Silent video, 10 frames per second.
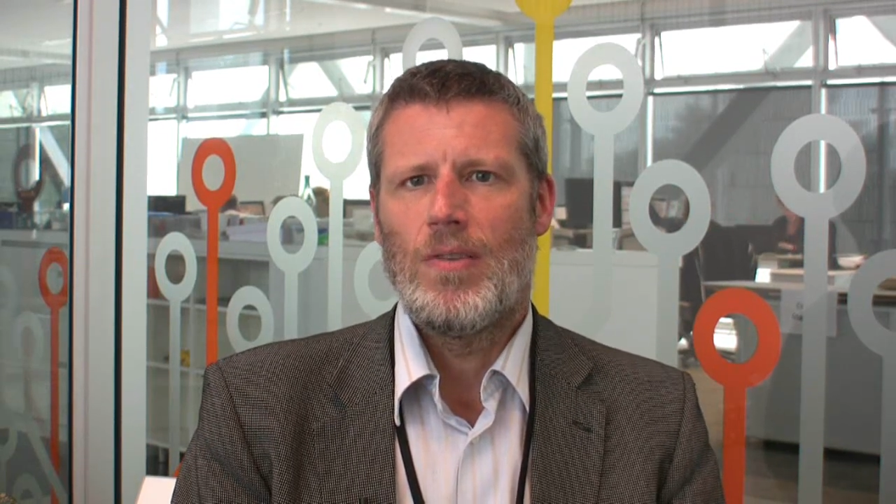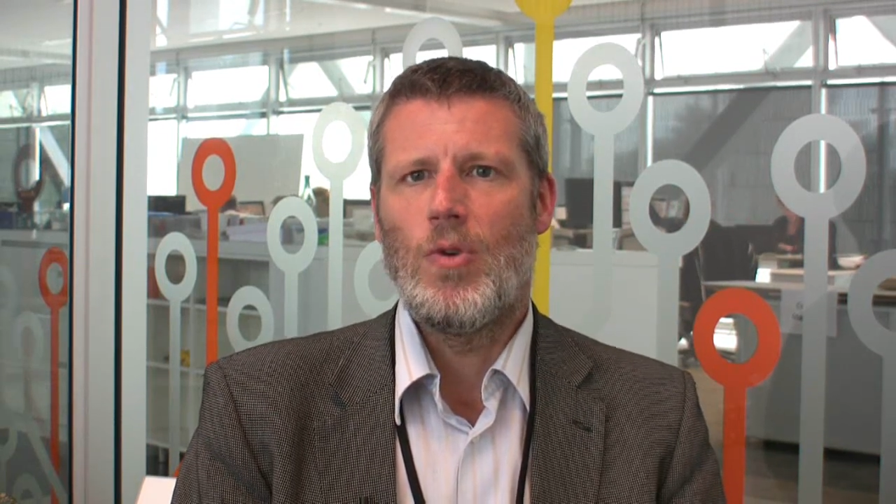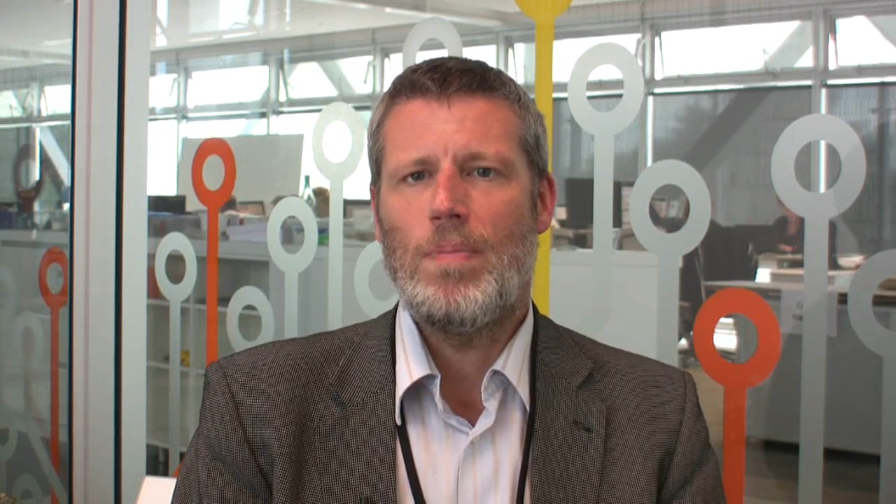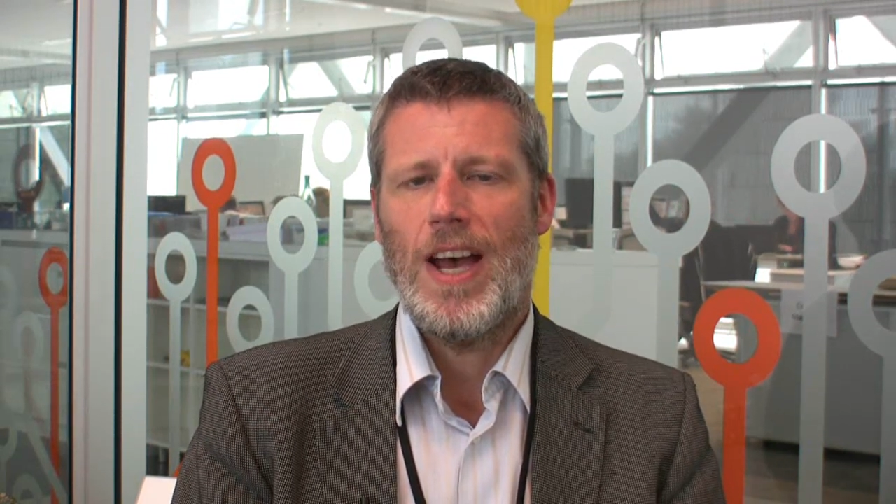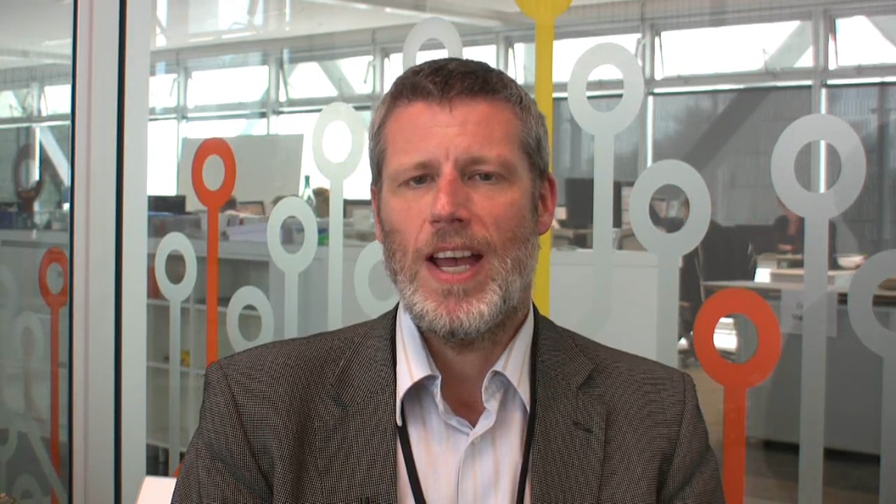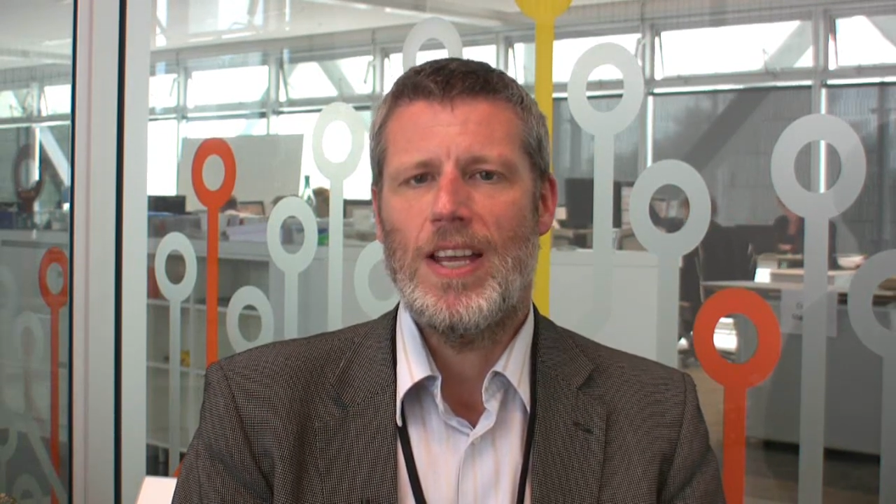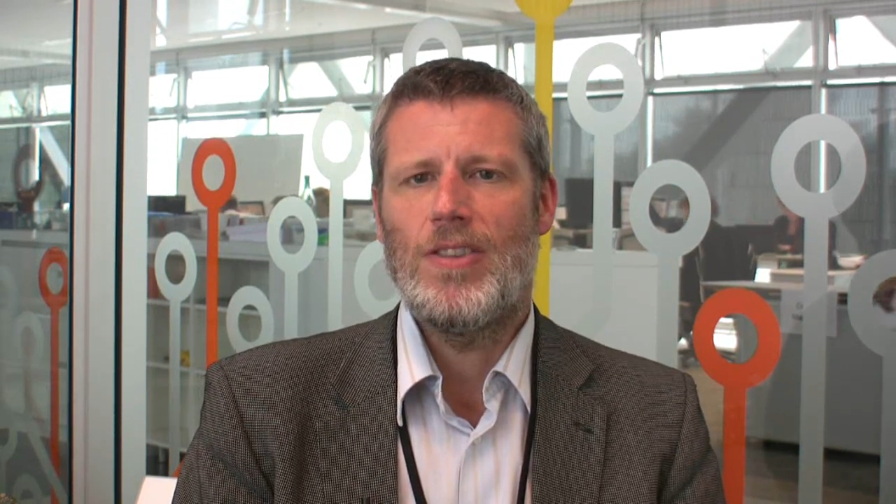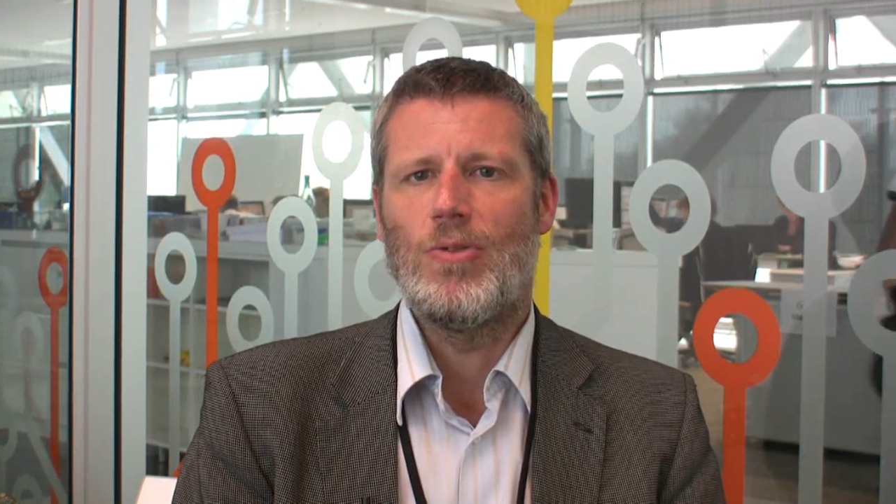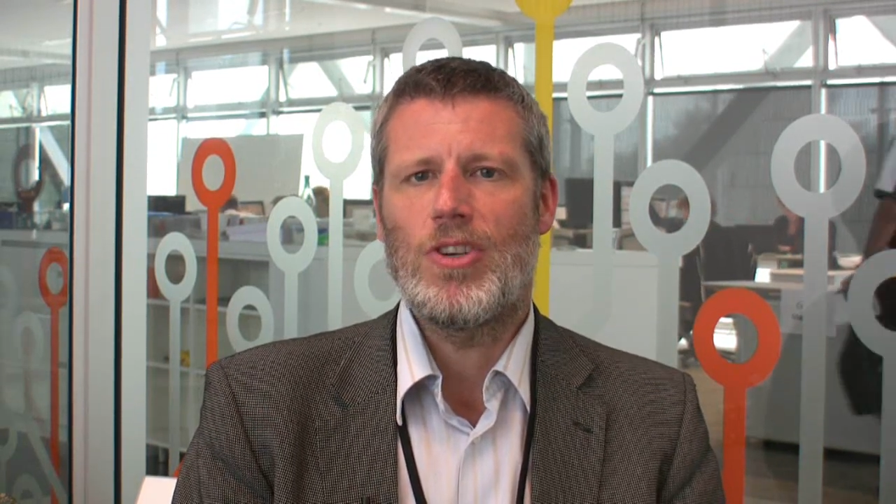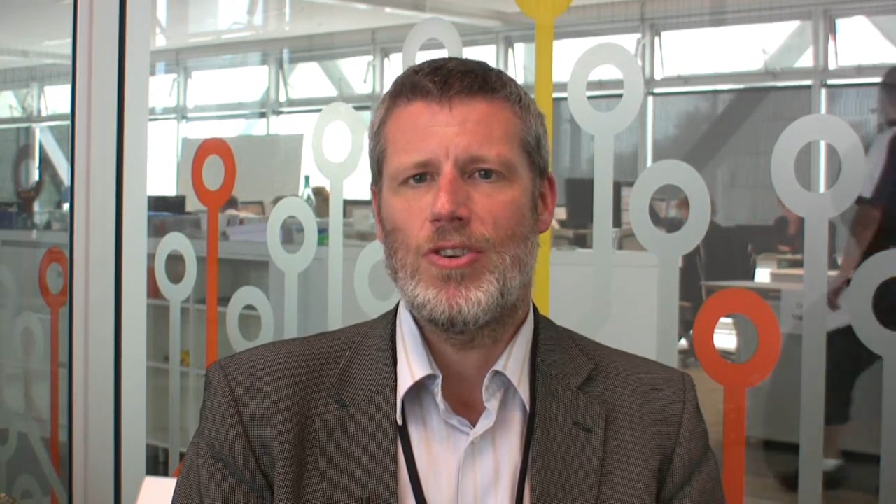will pay
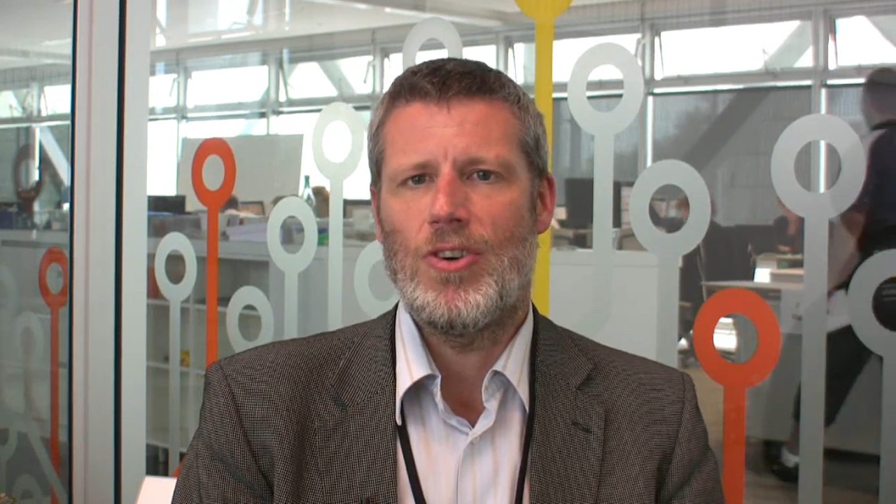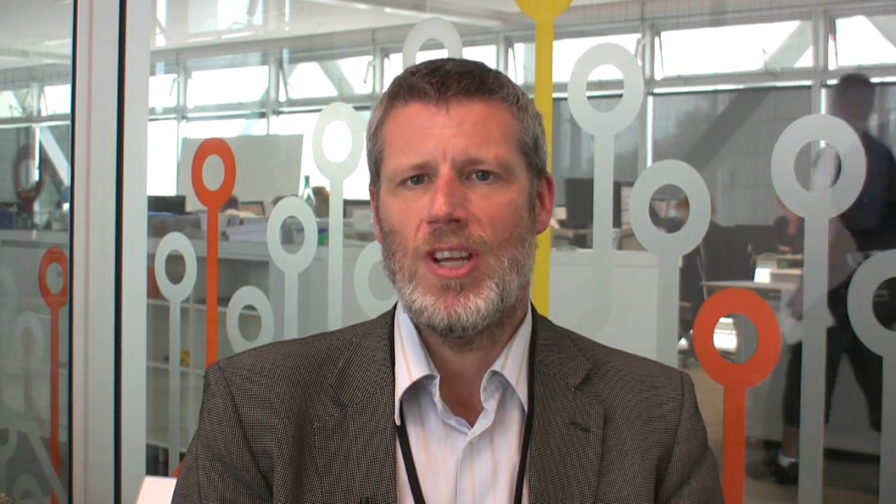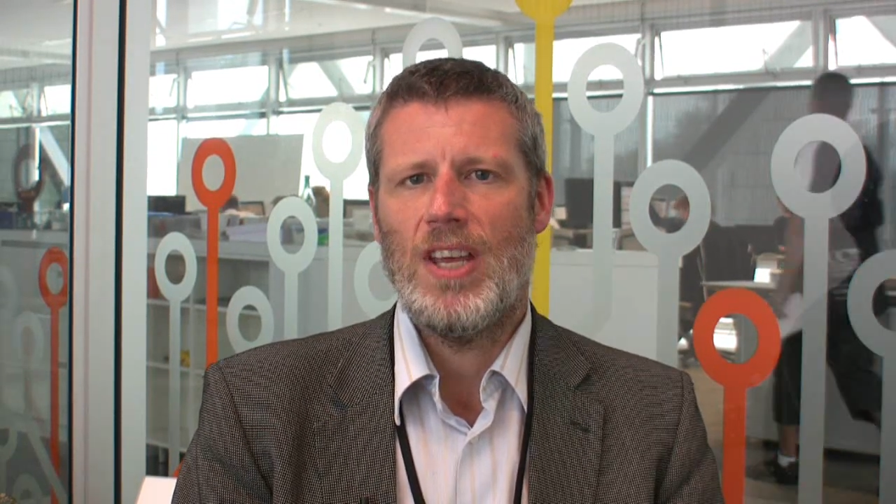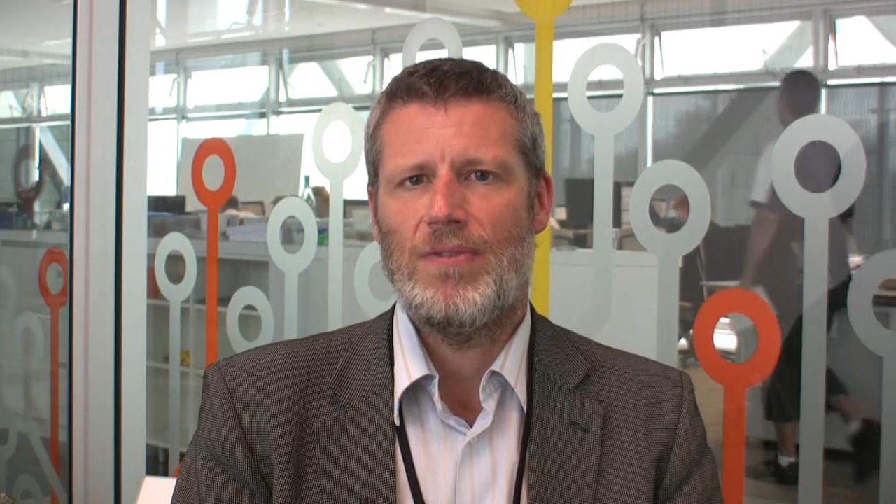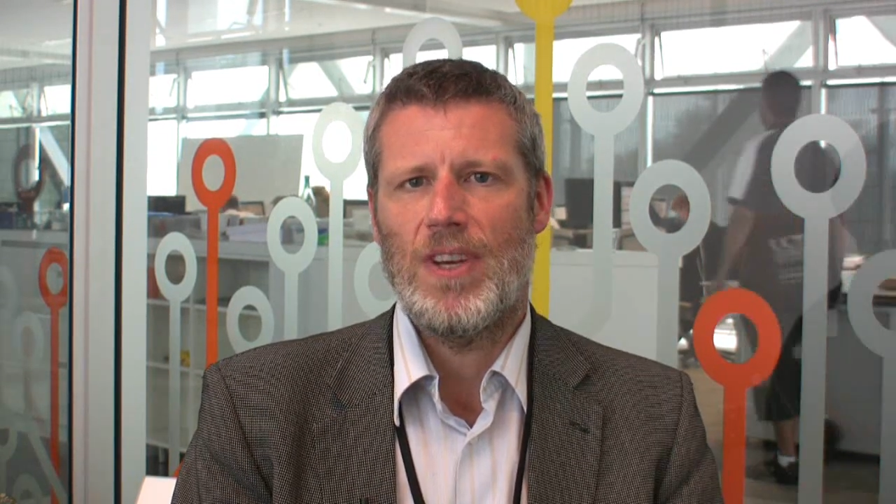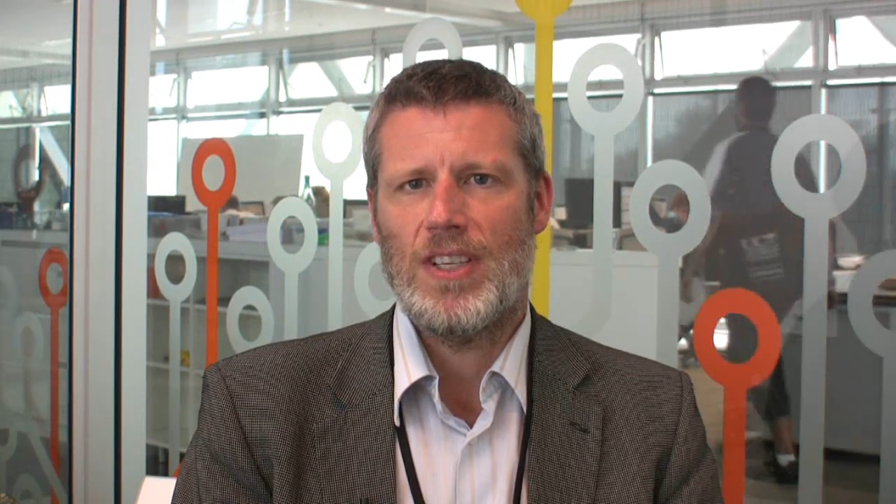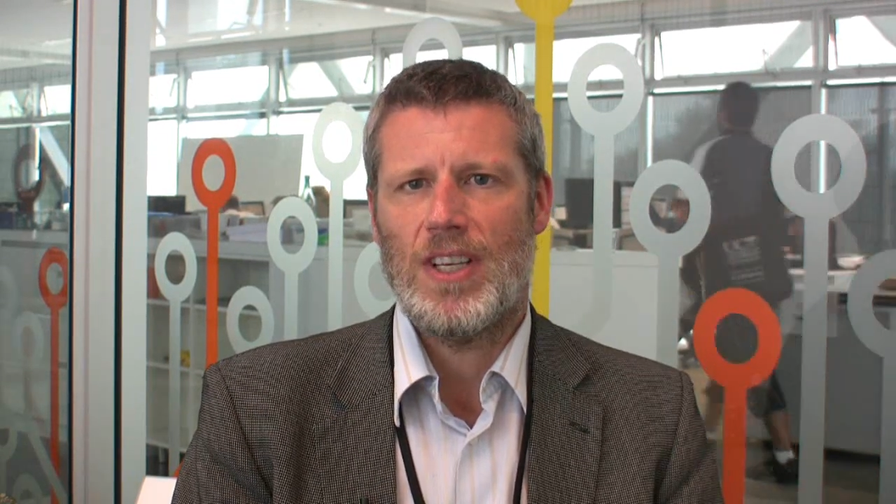the return airfare